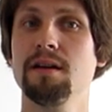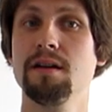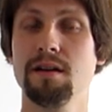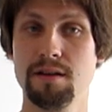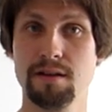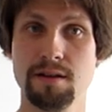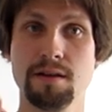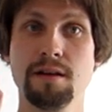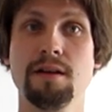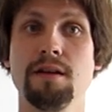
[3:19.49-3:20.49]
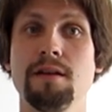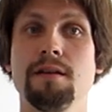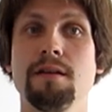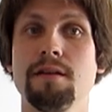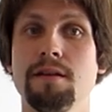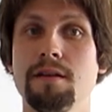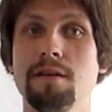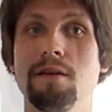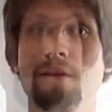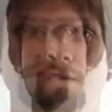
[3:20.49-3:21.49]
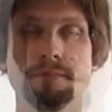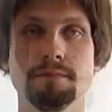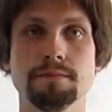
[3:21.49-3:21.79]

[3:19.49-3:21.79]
(silence)